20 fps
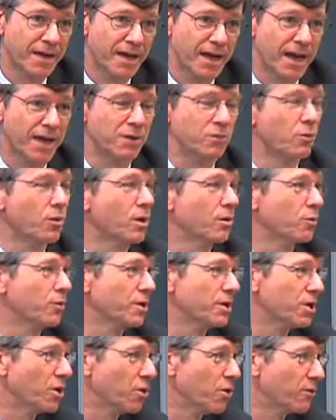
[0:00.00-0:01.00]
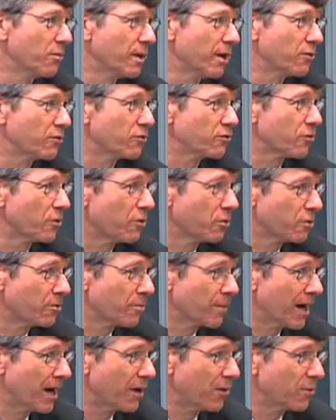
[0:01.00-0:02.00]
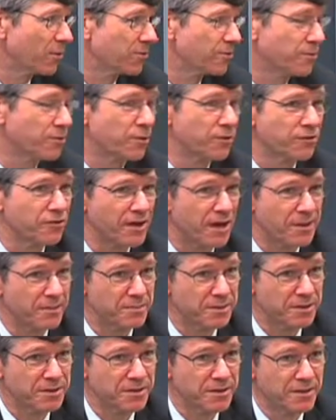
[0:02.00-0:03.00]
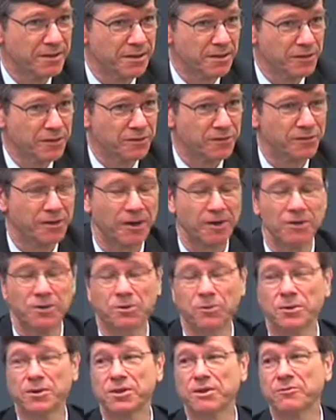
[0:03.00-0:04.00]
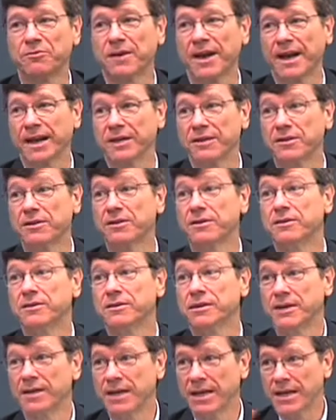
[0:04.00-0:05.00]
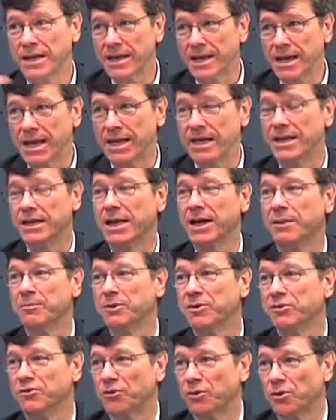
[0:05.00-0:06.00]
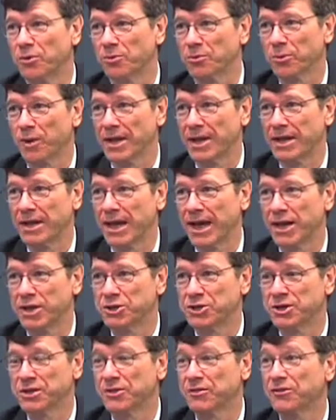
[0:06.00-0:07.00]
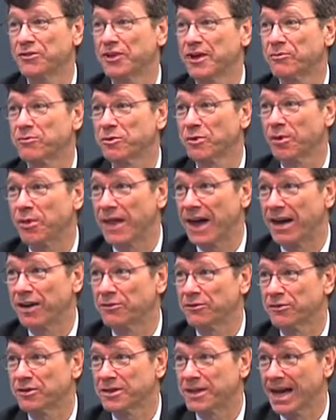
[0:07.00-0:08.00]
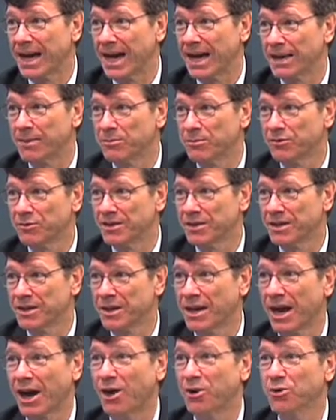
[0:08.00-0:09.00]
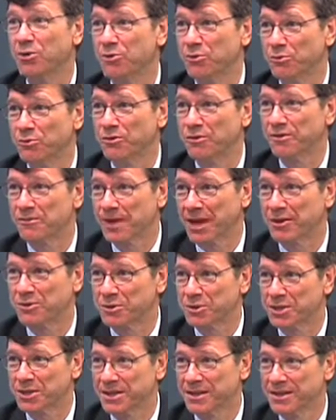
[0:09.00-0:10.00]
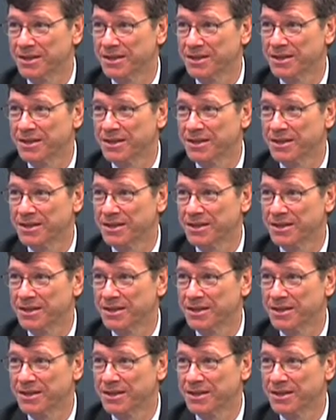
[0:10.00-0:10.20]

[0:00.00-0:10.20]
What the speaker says: and what we know about solar power, for example, starting with the fact that incoming solar radiation is several thousand times our use of energy.